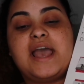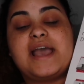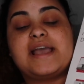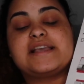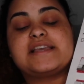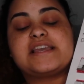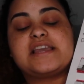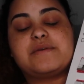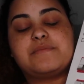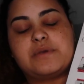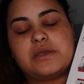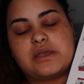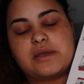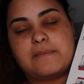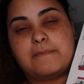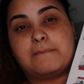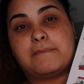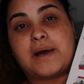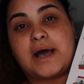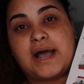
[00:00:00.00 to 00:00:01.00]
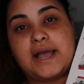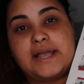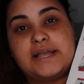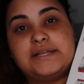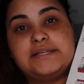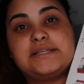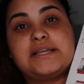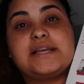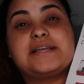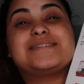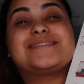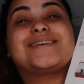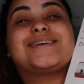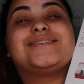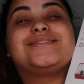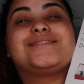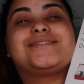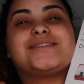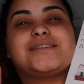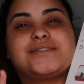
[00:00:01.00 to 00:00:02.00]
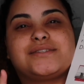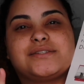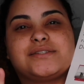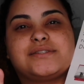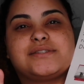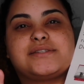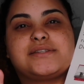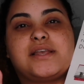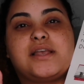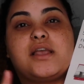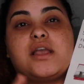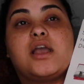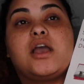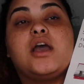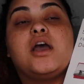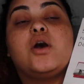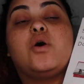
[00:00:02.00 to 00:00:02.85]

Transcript: and keeping in mind is consistency.